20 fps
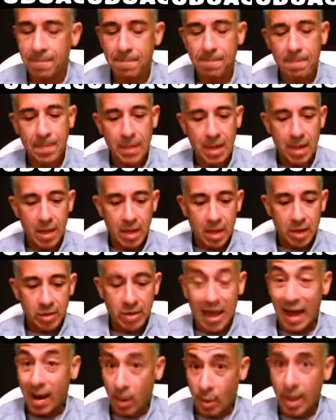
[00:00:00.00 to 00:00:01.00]

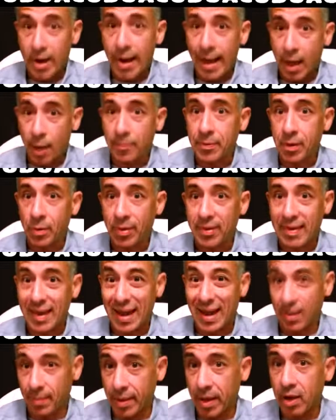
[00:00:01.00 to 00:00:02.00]
So, and I want to help you with
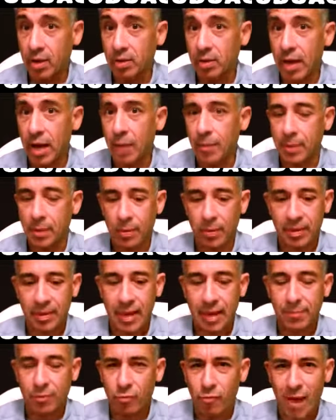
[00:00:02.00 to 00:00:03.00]
that. I'm here to help you with
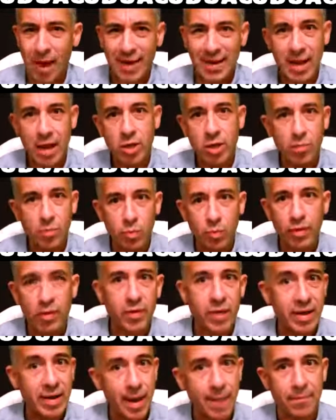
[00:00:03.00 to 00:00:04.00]
that. But right now, you're moving
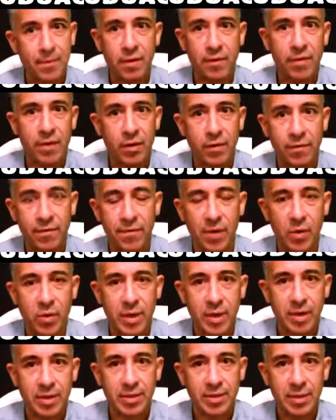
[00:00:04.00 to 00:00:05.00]
around, not being very
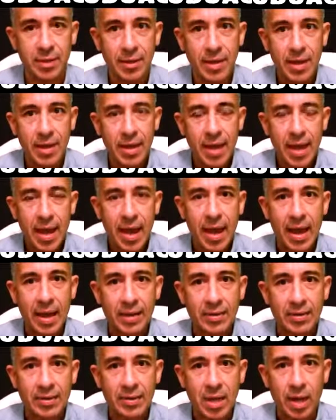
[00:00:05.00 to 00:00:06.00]
focused.
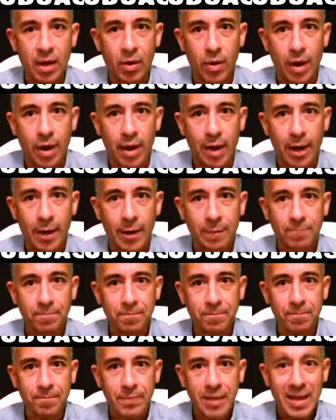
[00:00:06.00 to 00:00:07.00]
And so uh,
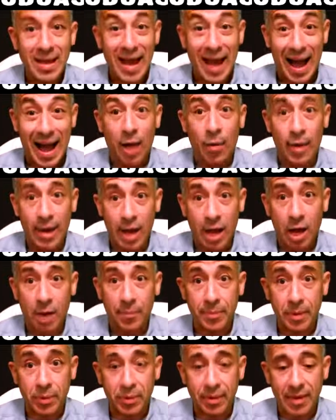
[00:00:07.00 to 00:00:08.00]
um, I want to
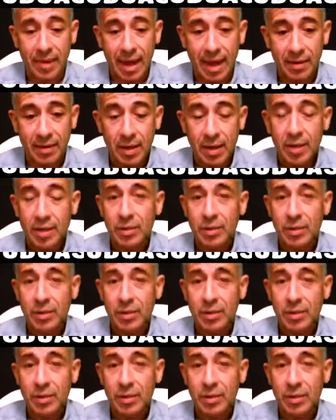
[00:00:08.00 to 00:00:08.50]
help you with that.